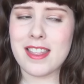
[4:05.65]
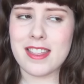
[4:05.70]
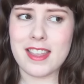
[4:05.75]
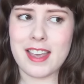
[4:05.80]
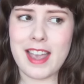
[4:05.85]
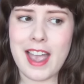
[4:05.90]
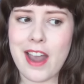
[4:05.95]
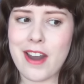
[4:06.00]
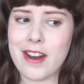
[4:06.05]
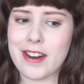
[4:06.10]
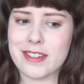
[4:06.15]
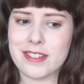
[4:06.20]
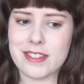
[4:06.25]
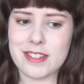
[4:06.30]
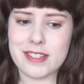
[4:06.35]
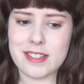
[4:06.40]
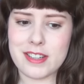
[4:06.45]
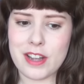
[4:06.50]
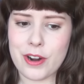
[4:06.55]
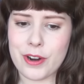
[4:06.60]
The
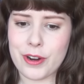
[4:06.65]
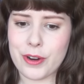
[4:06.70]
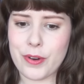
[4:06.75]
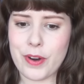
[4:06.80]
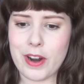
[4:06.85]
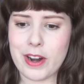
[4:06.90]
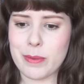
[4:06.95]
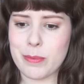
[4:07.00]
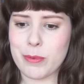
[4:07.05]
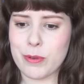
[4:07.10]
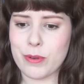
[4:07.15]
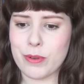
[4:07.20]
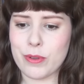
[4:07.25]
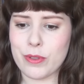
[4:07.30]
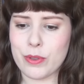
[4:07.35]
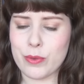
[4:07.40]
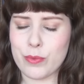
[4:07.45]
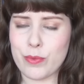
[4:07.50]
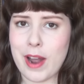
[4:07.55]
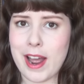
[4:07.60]
characters are incredible.
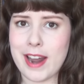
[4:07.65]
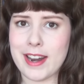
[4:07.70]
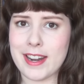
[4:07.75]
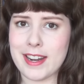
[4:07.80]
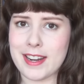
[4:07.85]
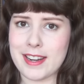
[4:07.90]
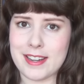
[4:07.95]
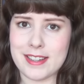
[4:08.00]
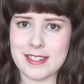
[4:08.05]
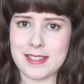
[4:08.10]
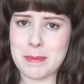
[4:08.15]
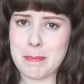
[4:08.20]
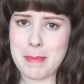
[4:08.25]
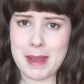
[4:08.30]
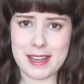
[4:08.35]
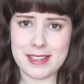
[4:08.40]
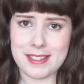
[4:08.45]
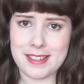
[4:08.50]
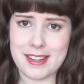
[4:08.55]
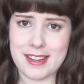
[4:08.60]
The writing is
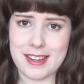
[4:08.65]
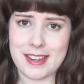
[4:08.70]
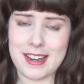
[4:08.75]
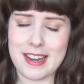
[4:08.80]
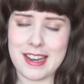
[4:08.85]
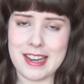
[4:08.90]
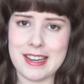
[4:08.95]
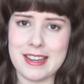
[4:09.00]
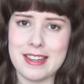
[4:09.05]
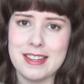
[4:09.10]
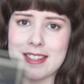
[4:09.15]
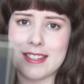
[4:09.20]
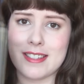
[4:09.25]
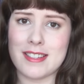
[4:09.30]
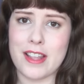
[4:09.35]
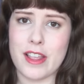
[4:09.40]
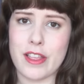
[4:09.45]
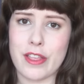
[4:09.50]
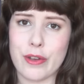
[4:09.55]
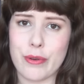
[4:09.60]
amazing. It
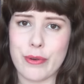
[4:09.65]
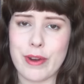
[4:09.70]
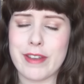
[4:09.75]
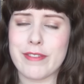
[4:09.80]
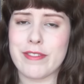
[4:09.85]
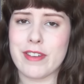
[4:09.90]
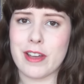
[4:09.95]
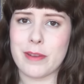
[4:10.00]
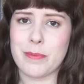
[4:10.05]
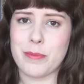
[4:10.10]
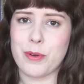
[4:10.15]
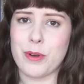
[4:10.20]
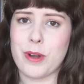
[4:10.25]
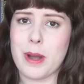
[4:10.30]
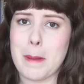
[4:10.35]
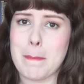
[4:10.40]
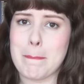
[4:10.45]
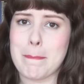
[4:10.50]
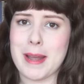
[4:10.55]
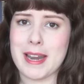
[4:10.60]
is The Graveyard
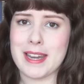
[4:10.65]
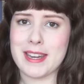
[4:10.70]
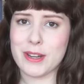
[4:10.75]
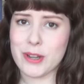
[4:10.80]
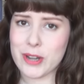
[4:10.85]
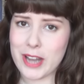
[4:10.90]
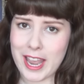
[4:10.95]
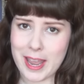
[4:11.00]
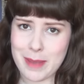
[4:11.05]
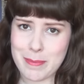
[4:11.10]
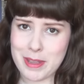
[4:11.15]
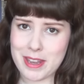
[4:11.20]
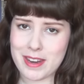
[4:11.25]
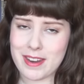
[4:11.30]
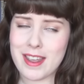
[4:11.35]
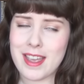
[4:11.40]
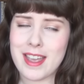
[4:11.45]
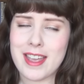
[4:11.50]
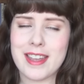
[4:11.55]
Book by Neil Gaiman.